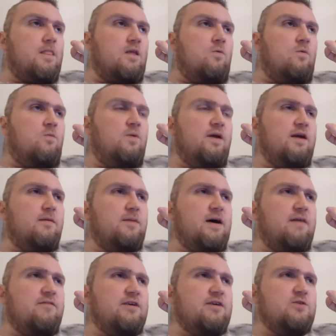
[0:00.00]
we end up
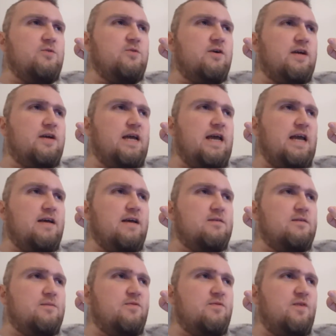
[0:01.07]
having it to where Kate ends
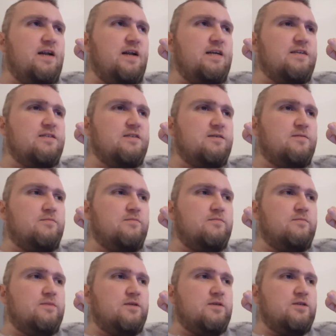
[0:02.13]
up finding
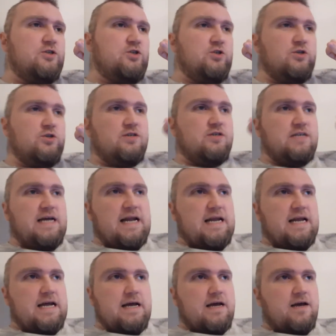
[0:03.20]
some uh, sugar
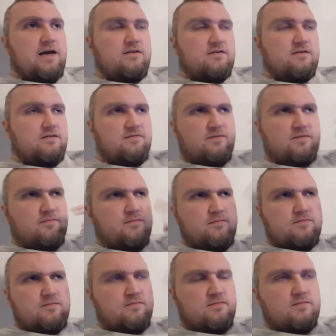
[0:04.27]
daddy, I guess,
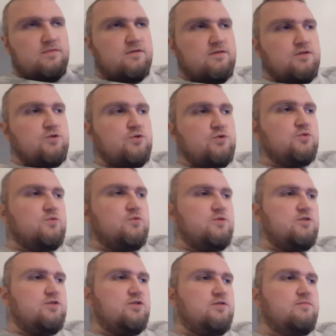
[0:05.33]
from usual
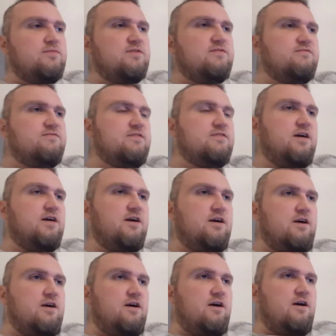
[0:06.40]
terms of
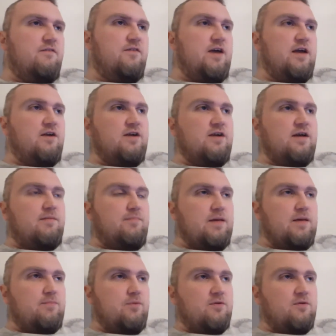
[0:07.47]
of internet
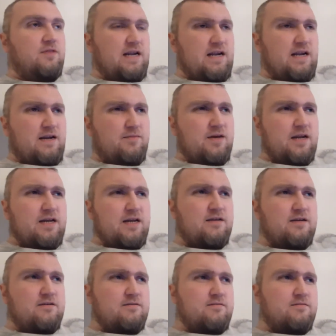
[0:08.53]
people that end up
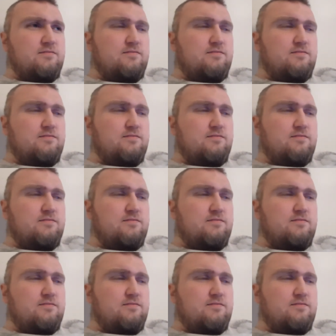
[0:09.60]
getting